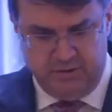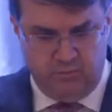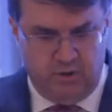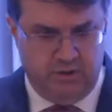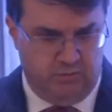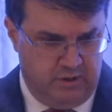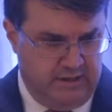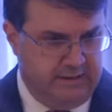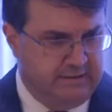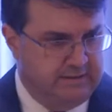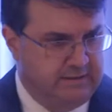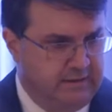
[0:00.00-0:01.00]
in one way,
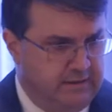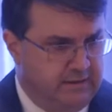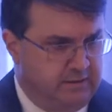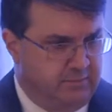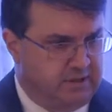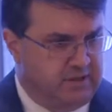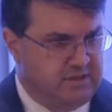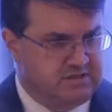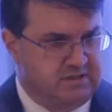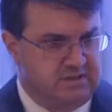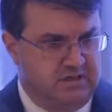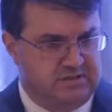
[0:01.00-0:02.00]

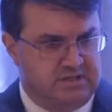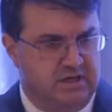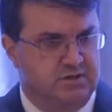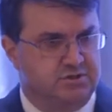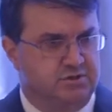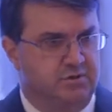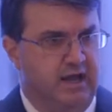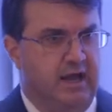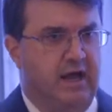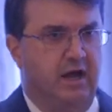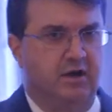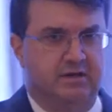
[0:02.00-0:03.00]
because it tells you
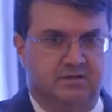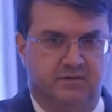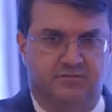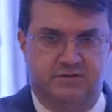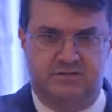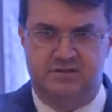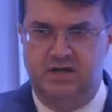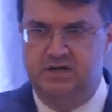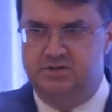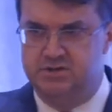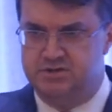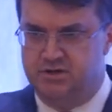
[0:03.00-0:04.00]
how at different
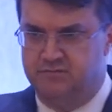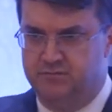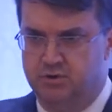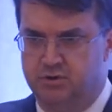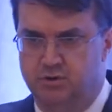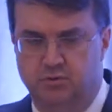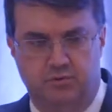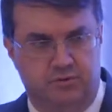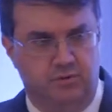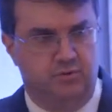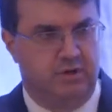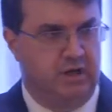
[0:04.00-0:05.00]
stages of your
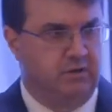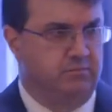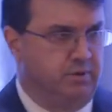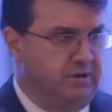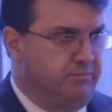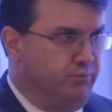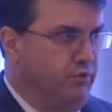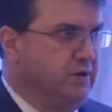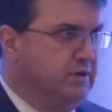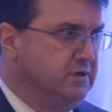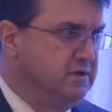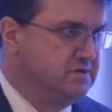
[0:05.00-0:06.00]
youth you can be
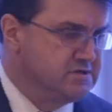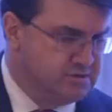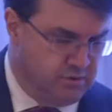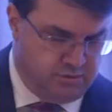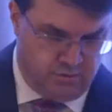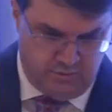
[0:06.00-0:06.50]
pointed in a certain